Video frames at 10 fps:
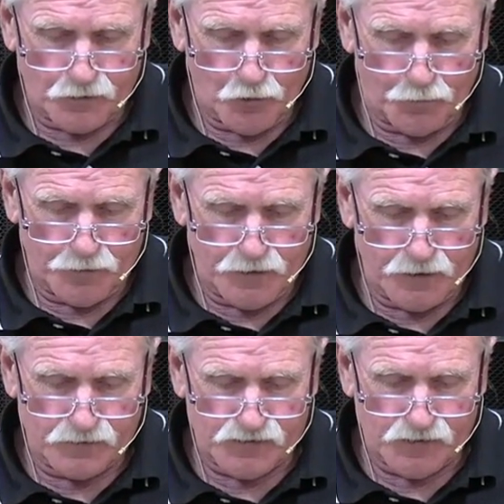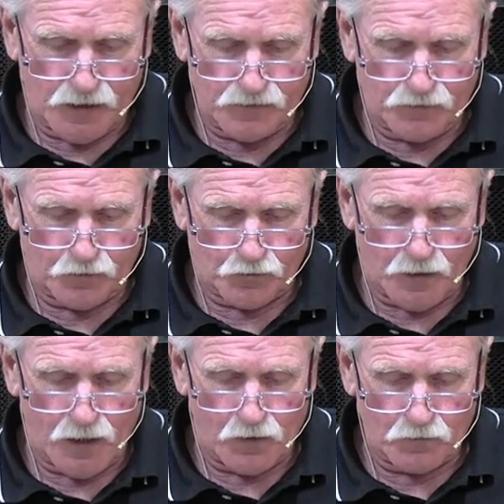opening inside the
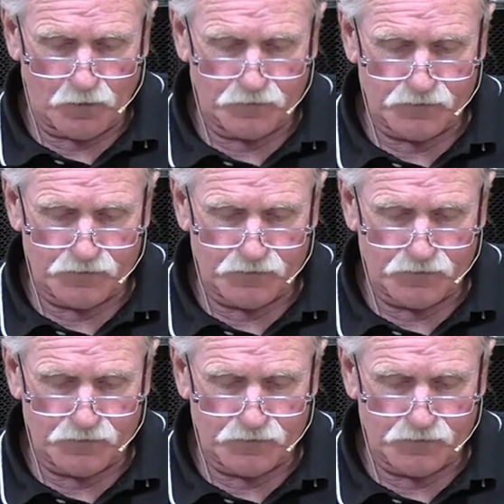crown on the